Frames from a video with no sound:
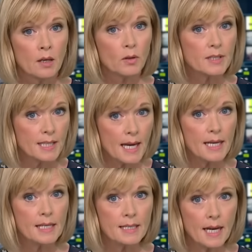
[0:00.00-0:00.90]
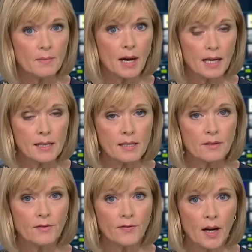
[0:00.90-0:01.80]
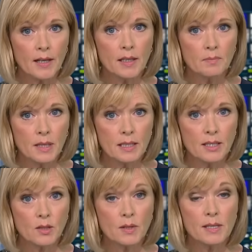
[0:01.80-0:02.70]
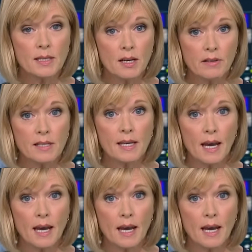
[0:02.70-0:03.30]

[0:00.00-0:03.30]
Well, today, Dame Alison finally admitted to a serious